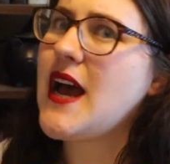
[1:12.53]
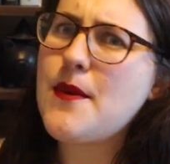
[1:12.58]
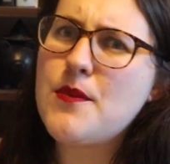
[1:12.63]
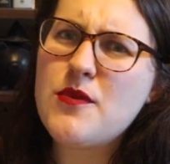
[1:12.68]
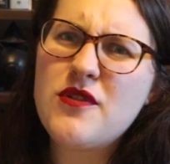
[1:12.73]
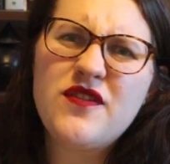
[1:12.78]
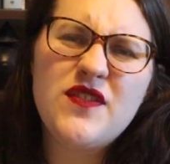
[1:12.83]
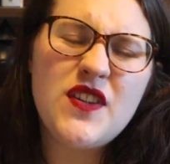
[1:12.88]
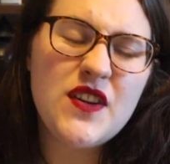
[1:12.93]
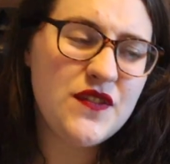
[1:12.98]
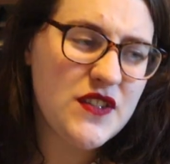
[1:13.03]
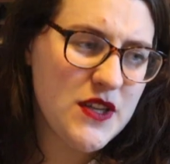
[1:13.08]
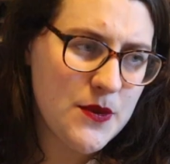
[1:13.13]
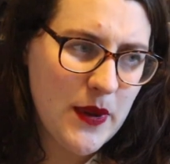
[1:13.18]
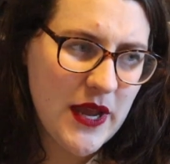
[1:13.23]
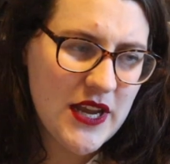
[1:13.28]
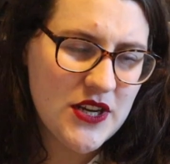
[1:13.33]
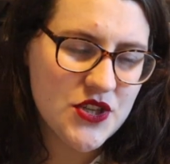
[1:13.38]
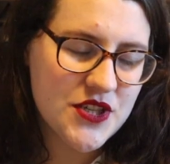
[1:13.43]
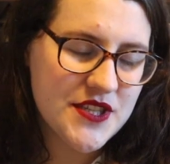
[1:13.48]
I'm 50
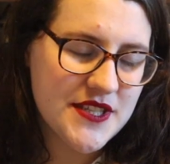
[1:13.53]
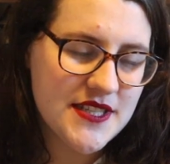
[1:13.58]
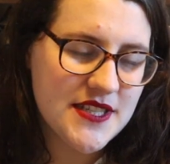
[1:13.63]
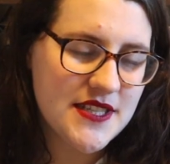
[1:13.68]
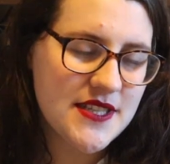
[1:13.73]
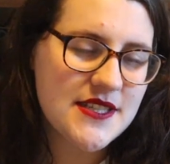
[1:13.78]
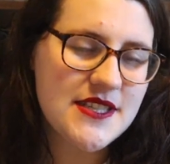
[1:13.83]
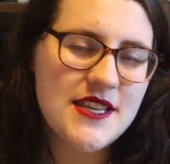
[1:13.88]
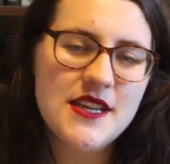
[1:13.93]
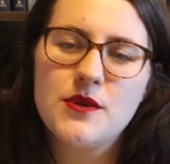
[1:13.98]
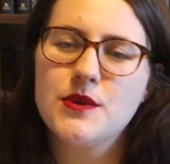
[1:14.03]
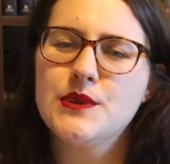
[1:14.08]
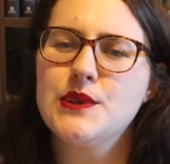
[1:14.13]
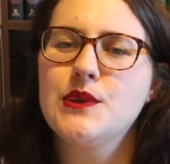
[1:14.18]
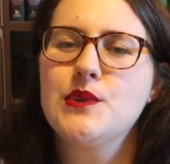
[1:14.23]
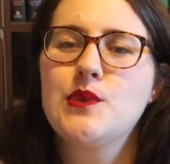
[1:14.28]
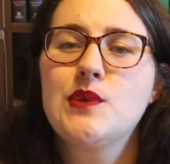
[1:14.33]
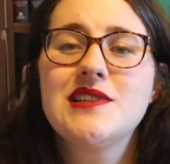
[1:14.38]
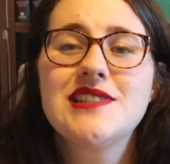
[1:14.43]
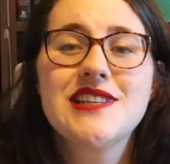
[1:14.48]
pages into the
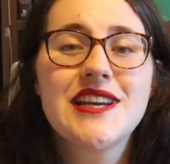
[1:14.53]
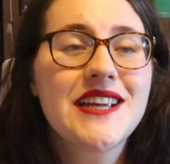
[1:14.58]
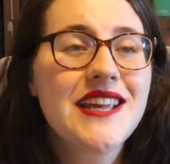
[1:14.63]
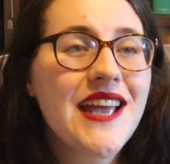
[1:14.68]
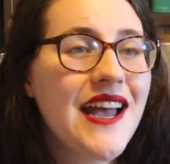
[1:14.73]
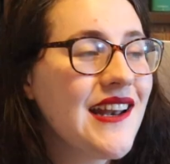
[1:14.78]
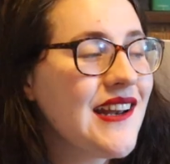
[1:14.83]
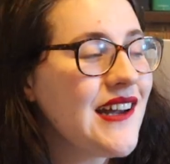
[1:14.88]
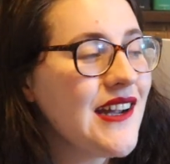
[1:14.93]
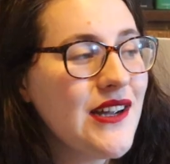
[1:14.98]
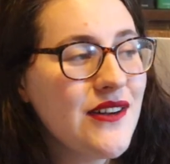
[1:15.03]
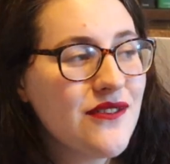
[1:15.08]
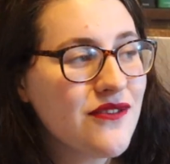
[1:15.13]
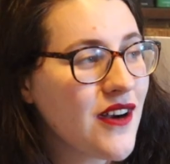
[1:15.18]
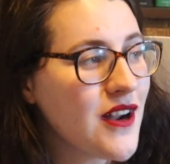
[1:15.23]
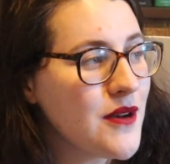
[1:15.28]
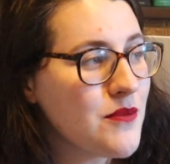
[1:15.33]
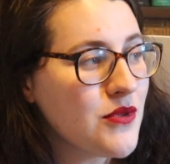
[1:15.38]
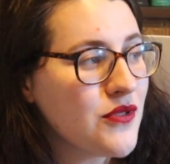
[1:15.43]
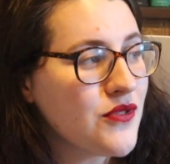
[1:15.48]
sequel, which again I have
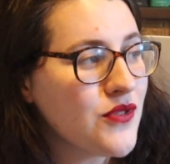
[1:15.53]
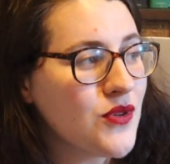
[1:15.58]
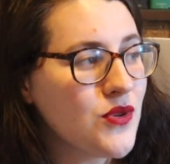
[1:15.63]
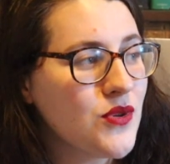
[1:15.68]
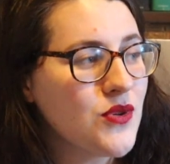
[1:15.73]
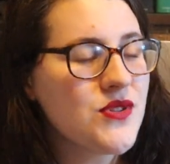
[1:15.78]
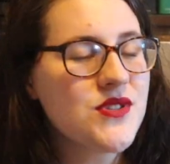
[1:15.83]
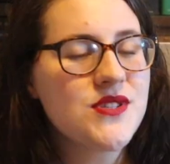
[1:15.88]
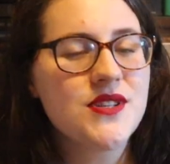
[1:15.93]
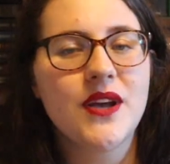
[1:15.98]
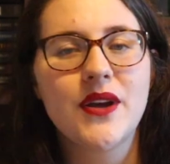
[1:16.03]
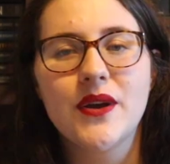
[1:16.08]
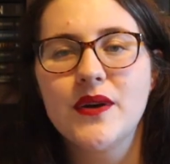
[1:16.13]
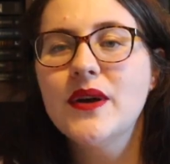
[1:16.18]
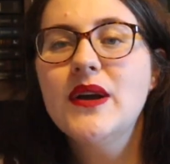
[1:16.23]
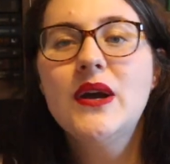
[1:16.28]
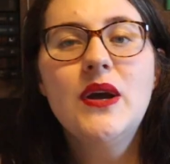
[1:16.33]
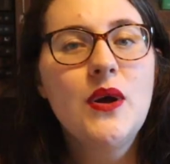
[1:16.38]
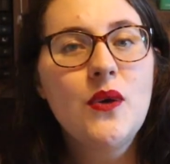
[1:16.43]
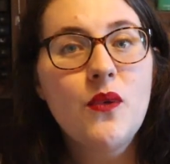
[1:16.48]
read before. So
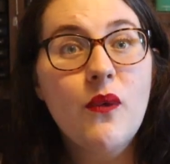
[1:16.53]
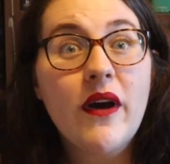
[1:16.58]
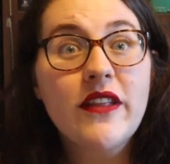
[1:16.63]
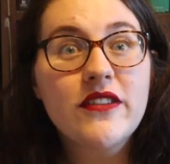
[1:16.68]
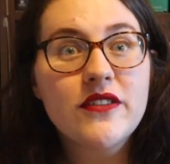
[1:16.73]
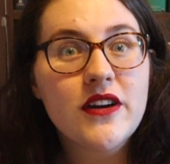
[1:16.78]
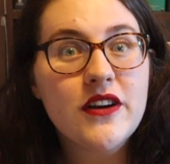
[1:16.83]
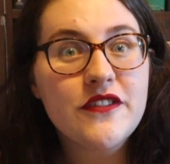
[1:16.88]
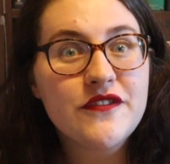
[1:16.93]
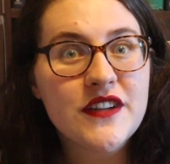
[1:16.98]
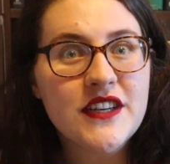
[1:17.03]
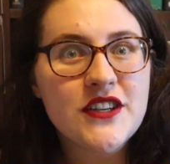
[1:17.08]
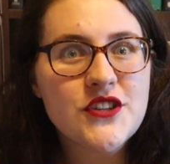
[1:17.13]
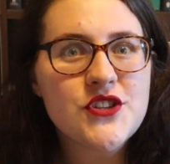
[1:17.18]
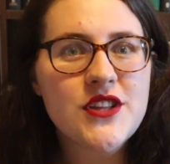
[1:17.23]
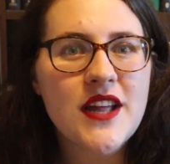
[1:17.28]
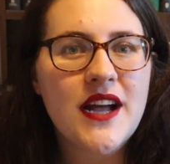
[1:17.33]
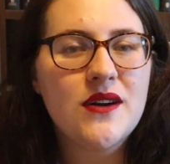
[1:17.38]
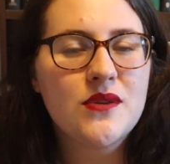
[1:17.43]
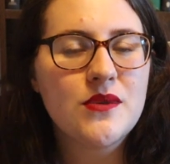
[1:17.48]
whether I'll
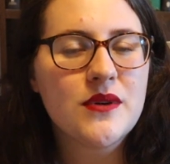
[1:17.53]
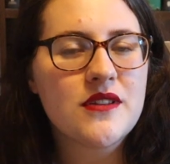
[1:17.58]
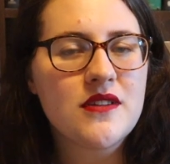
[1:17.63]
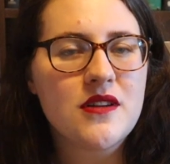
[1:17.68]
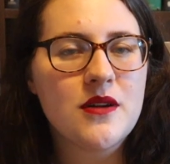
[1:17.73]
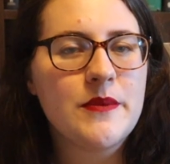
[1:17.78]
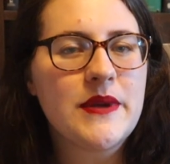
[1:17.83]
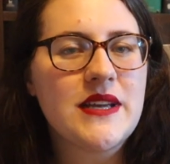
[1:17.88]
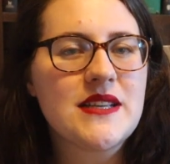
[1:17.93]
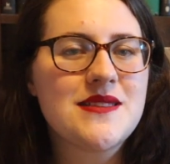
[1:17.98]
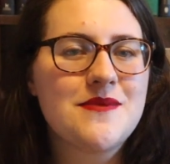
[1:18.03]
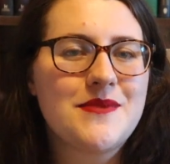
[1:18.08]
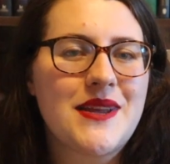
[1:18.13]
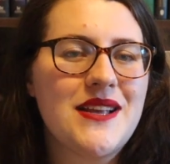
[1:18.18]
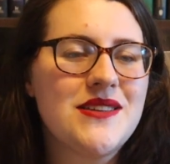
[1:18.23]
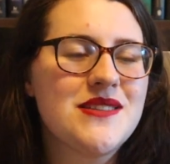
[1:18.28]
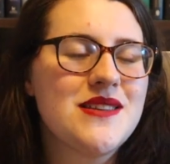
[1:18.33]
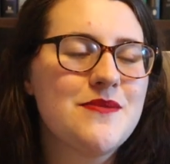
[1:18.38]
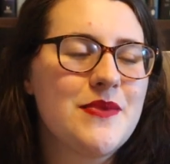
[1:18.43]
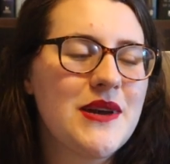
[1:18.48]
finish that or whether I'll pick something
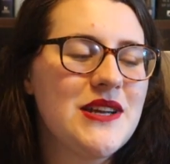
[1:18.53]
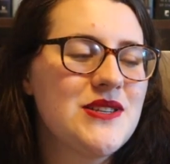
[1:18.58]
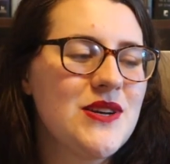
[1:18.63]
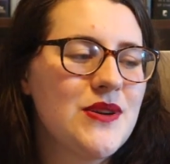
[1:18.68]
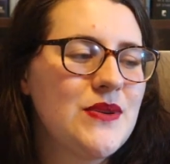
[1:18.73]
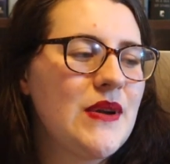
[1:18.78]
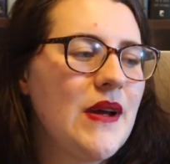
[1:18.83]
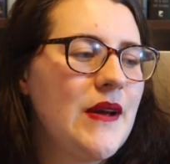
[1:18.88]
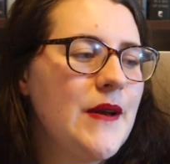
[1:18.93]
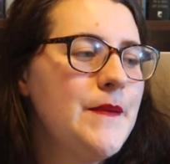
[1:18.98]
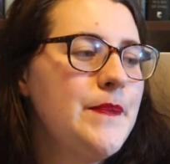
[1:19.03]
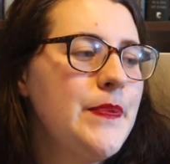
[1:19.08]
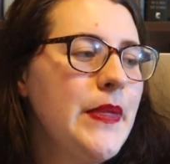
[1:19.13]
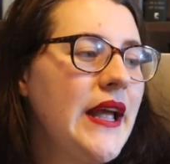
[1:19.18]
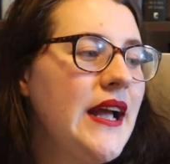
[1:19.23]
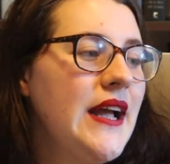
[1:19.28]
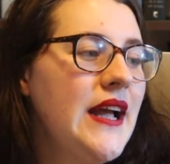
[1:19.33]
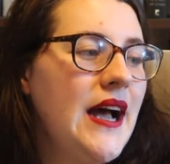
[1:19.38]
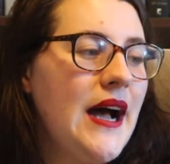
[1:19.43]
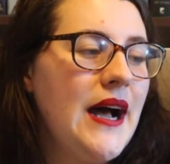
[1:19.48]
else up, I don't know.
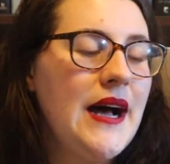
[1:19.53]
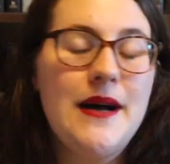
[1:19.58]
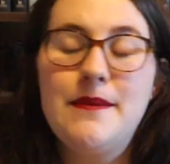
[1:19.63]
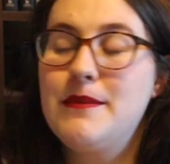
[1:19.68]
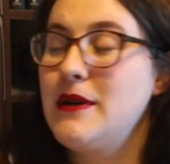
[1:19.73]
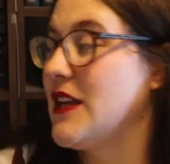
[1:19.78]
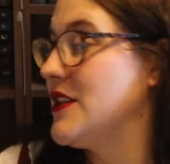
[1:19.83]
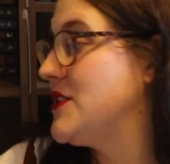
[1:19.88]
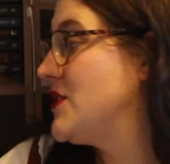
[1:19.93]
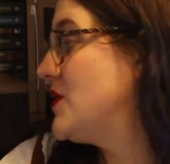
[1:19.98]
But I